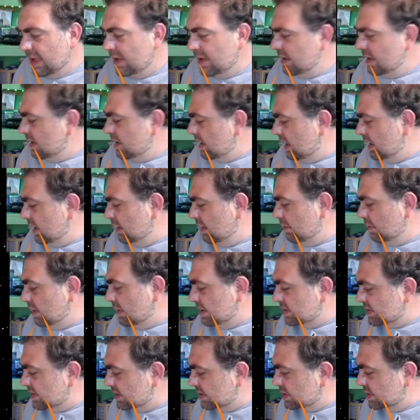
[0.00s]

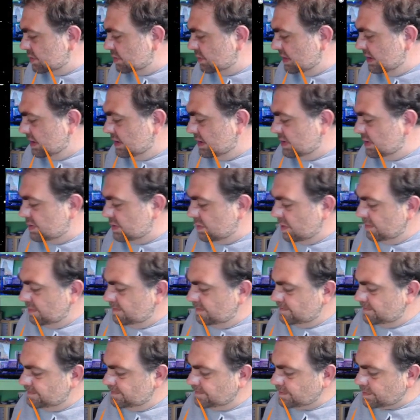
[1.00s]
anyways, let's read this one.
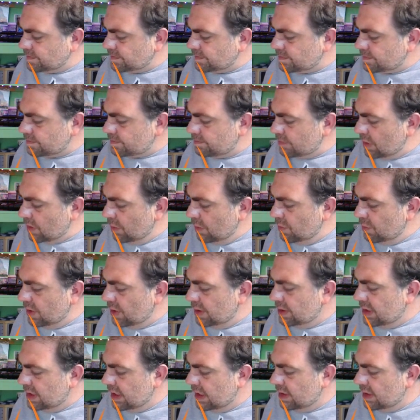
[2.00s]
We're
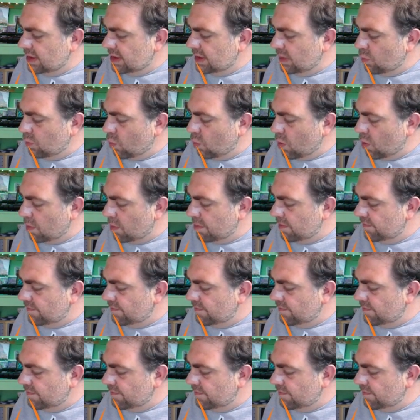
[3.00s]
gonna take the Warp